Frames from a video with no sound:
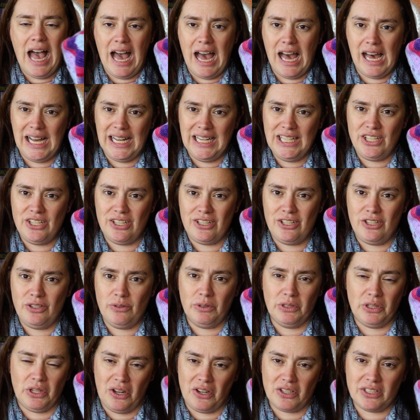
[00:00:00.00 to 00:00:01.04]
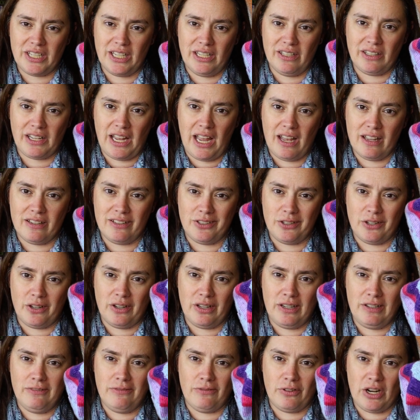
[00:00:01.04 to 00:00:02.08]
I just do a long tail cast
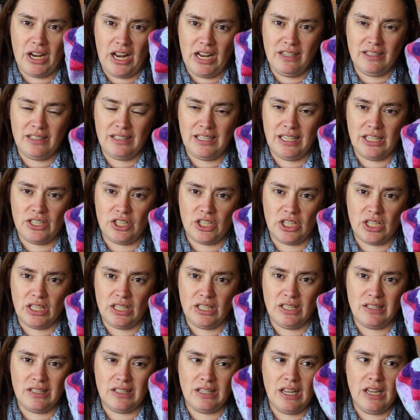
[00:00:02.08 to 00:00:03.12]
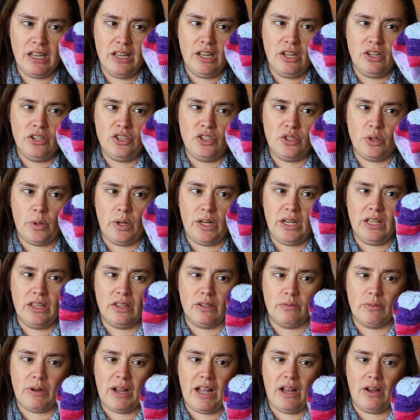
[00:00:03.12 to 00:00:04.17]
on for 8 stitches, join in the
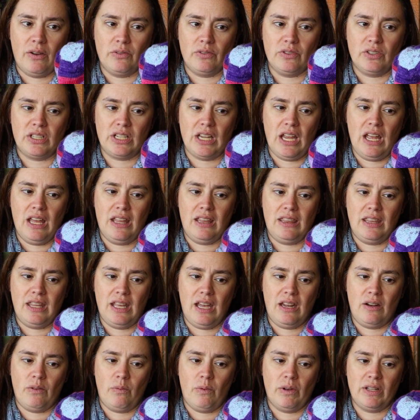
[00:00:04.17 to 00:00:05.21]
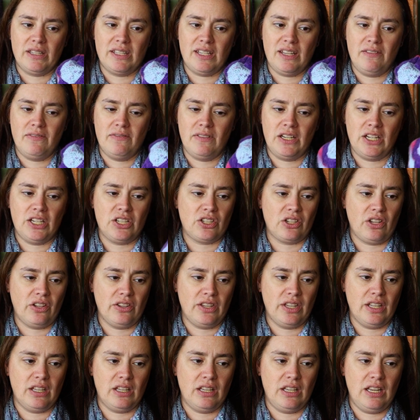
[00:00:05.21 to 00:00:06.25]
round, and then once I finish all
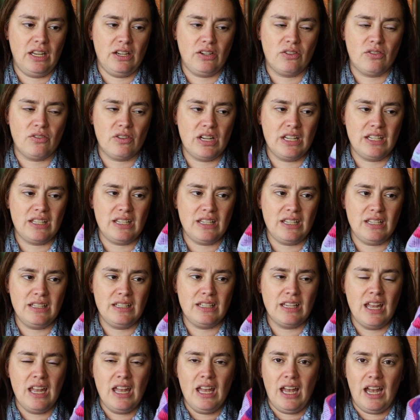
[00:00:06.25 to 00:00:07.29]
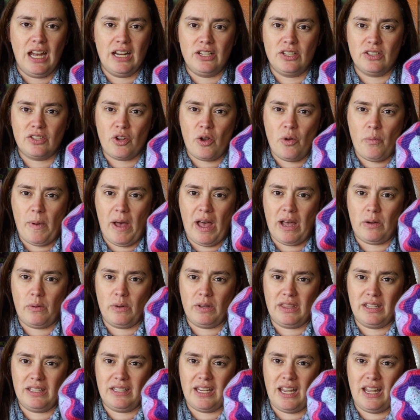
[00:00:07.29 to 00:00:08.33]
the increases, I just go back
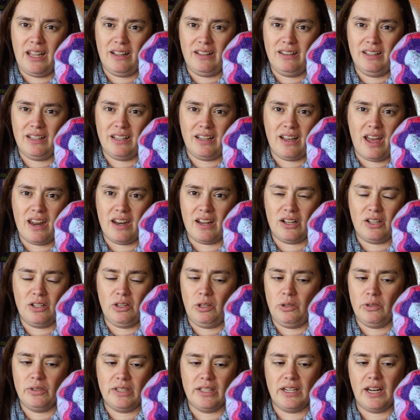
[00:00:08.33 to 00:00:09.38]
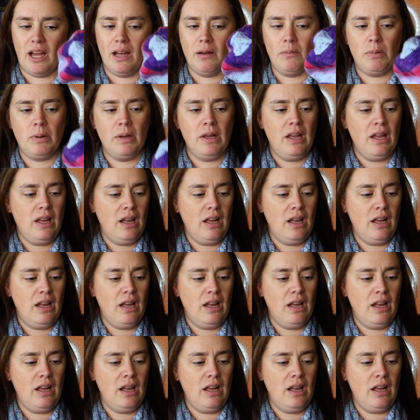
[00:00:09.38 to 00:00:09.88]
with the tail and kind of close it up.